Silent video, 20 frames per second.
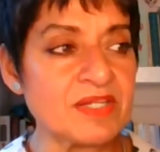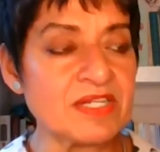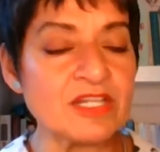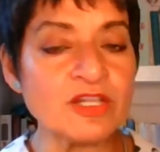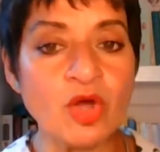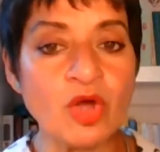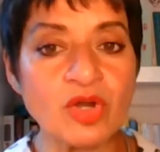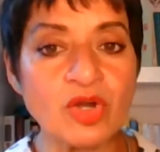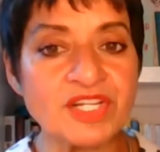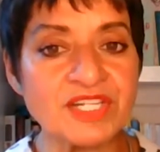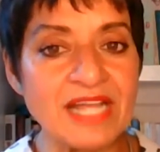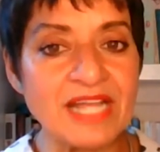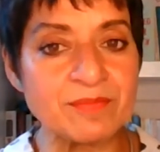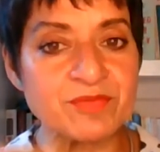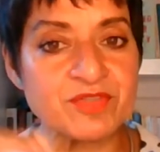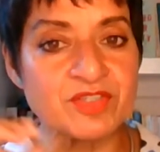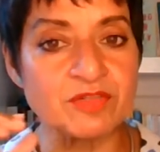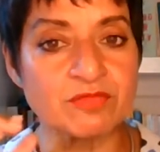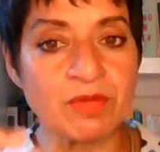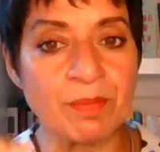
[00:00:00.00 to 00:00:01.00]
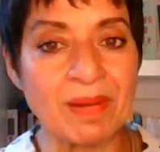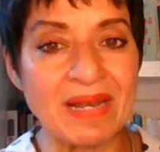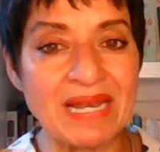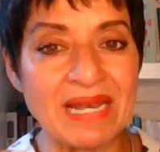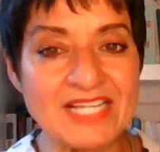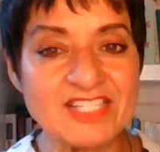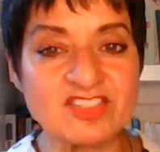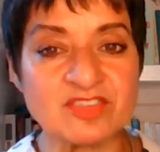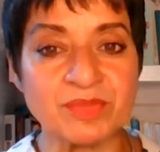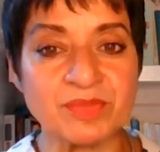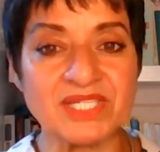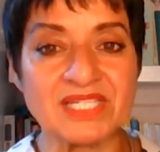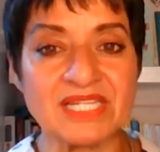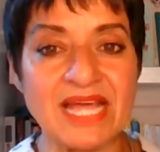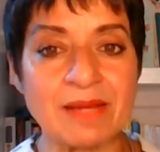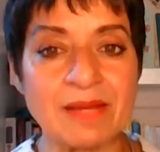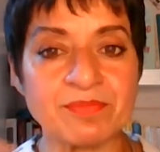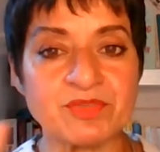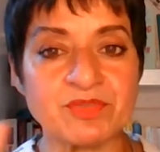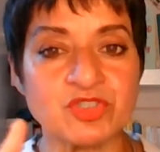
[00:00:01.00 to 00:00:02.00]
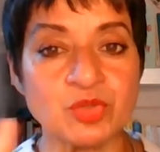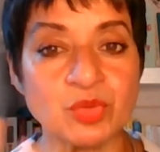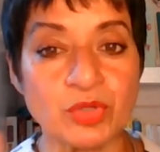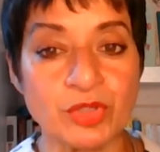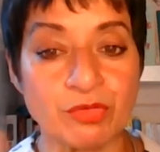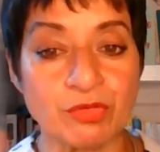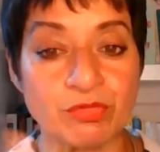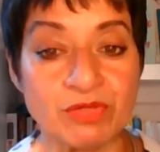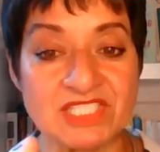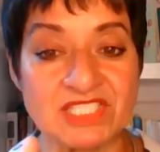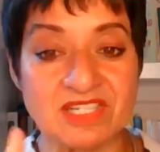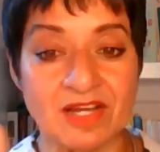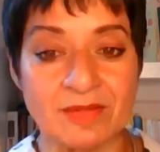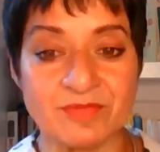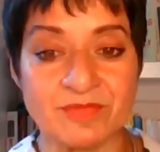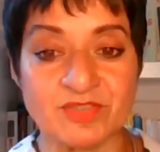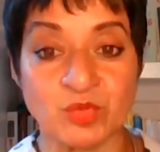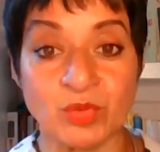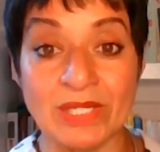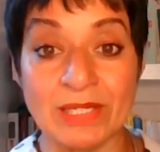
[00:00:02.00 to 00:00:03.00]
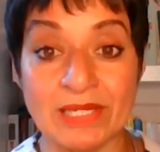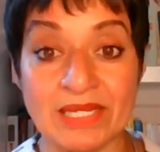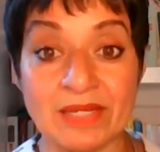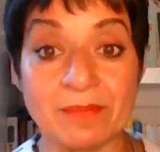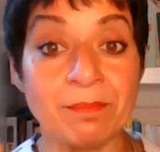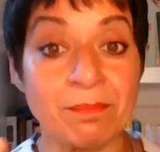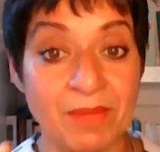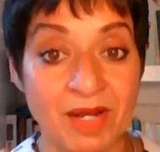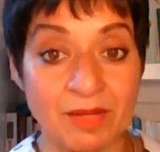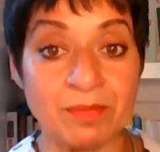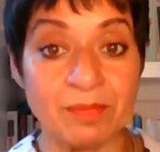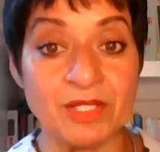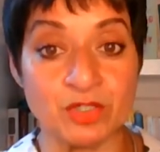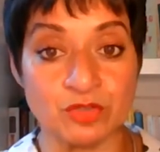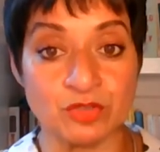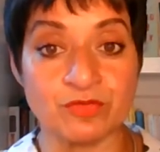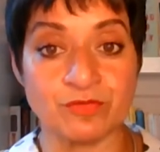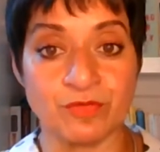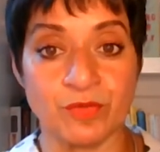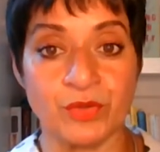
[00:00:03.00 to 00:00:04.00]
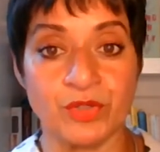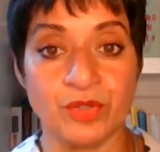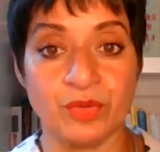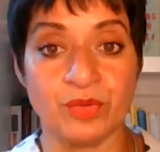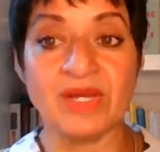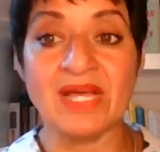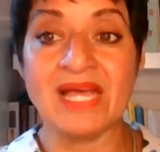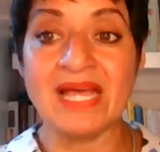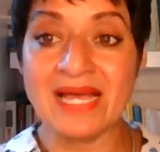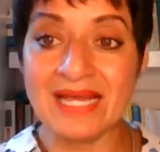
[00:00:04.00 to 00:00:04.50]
Longer naps, the replacement nap, 2 or 3 times a week might be good for you.